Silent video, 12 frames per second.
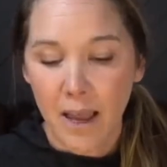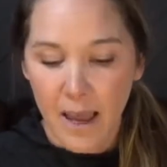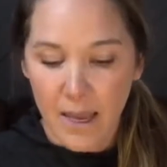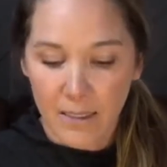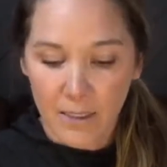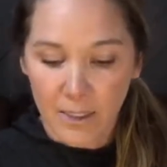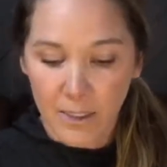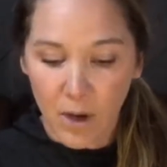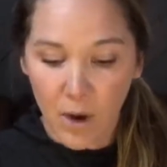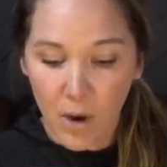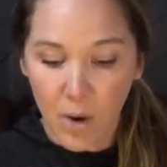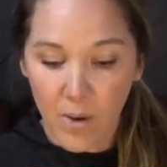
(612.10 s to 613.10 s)
And
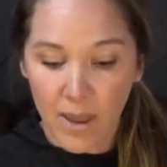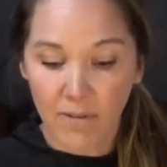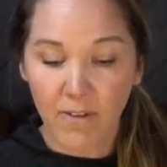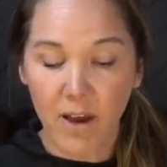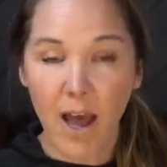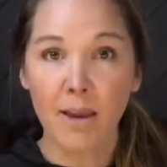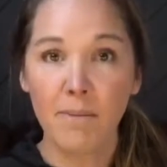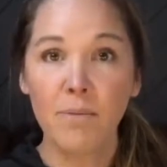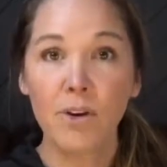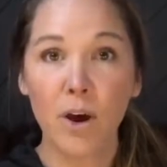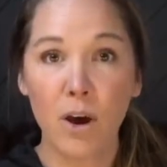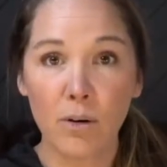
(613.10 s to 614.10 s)
so if I'm
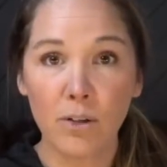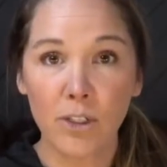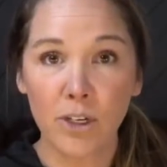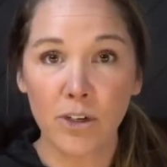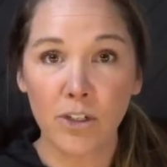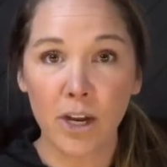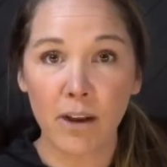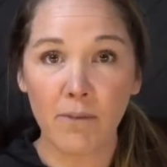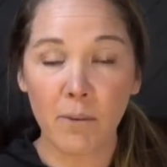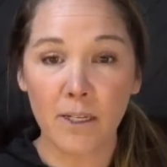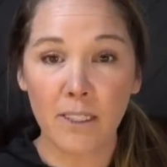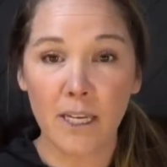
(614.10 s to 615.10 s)
the coach on your travel
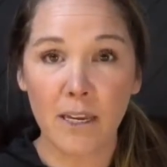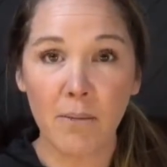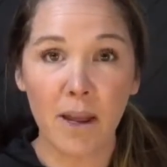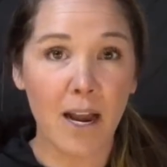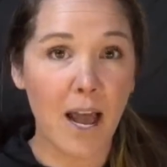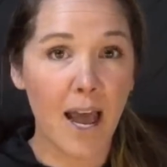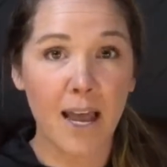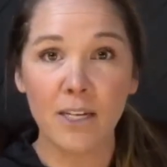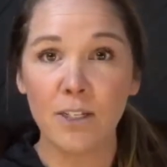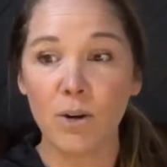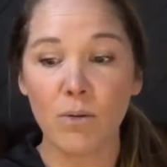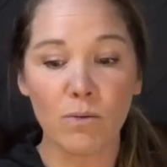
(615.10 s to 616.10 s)
ball team and I
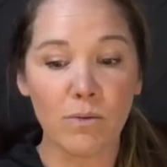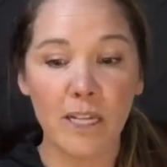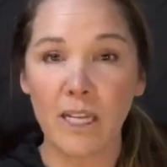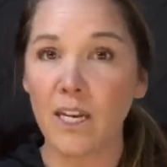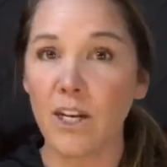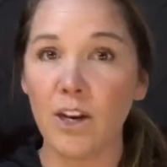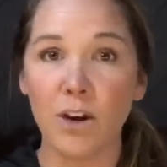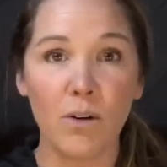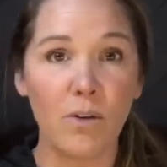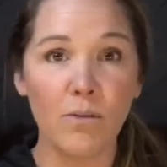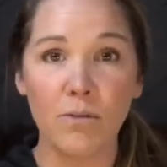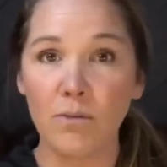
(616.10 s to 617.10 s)
don't really
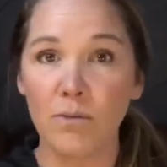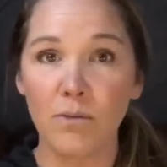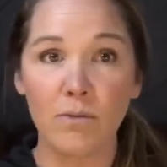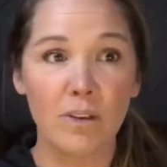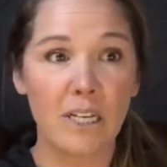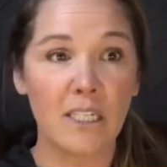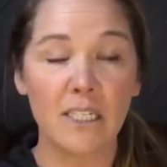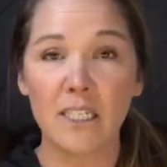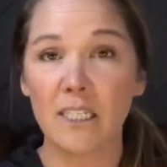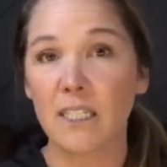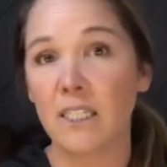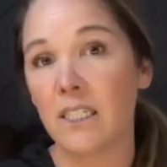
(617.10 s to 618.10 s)
know
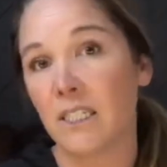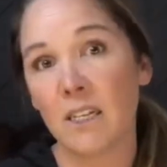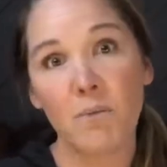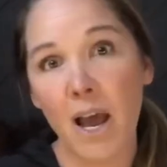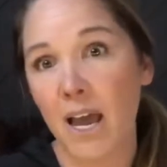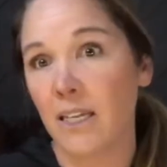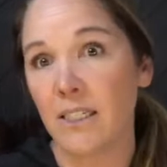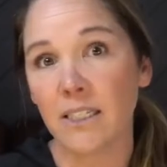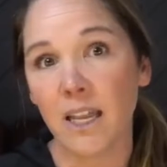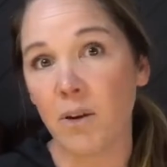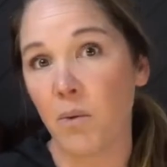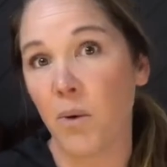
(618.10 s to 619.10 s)
consistency-wise,
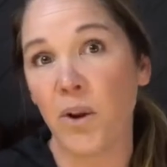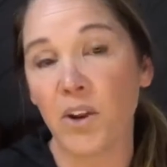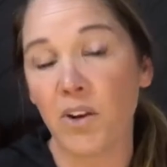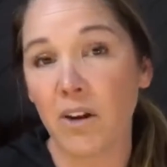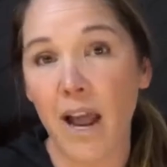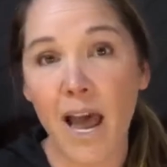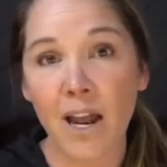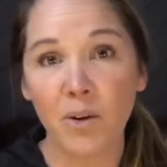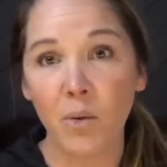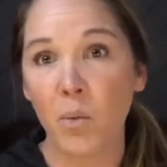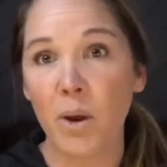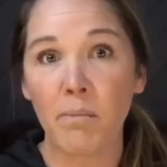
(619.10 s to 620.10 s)
like where you're at
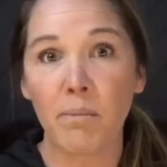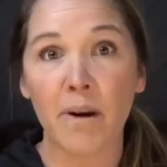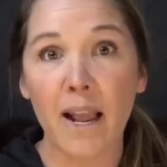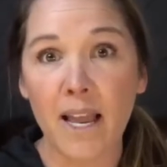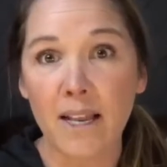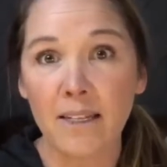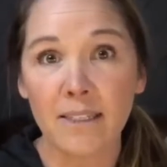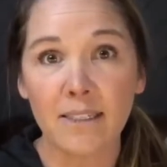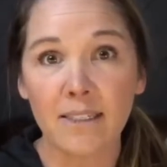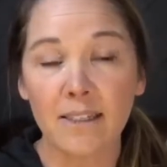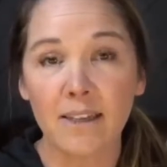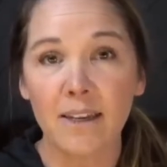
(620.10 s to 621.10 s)
or what
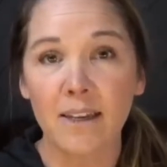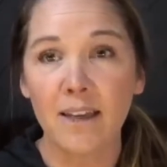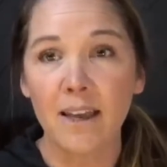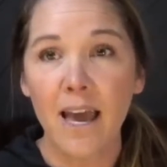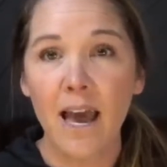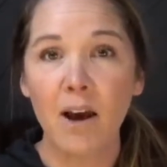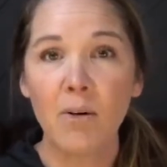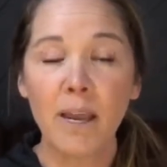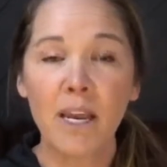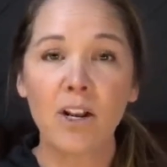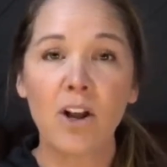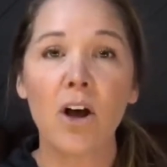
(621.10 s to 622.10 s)
breaks, how am
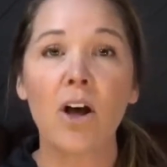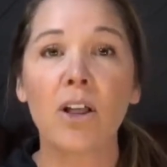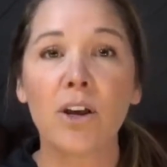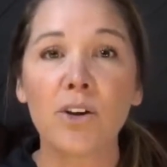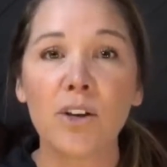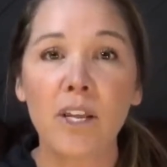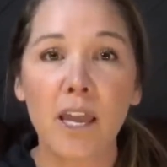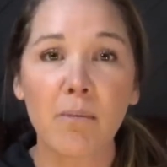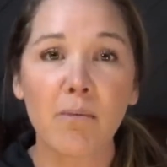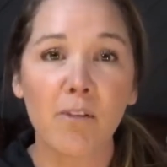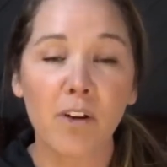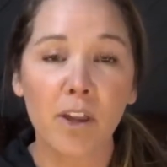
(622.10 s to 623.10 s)
I going to call a good game
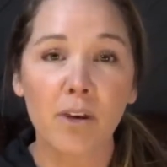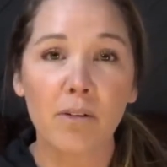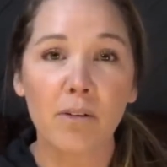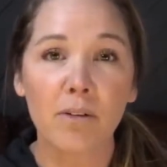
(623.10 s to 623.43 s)
for you?